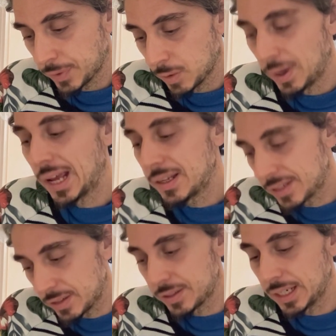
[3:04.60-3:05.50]
when I
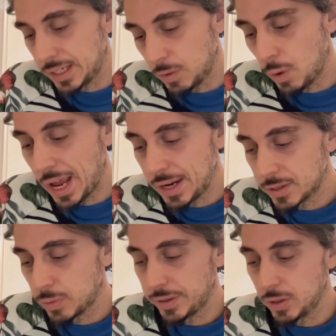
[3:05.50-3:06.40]
sit still in
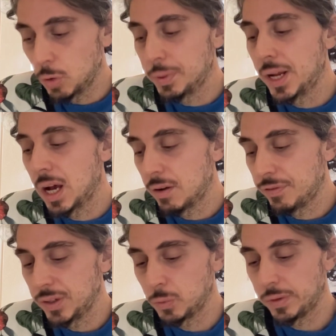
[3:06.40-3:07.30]
awareness with an open heart
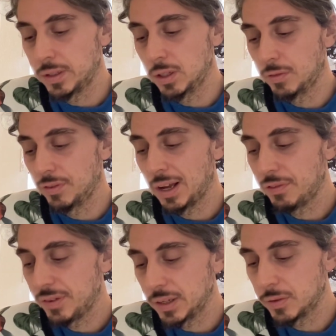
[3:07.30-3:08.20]
filled with love, I
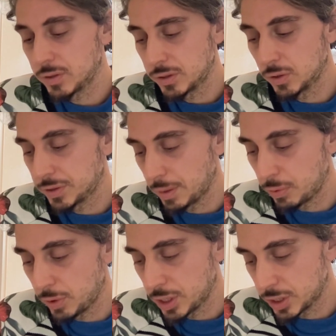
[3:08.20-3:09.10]
feel there's no
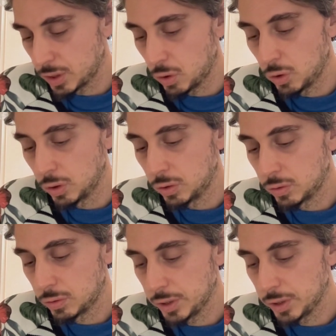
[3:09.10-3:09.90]
separation at all.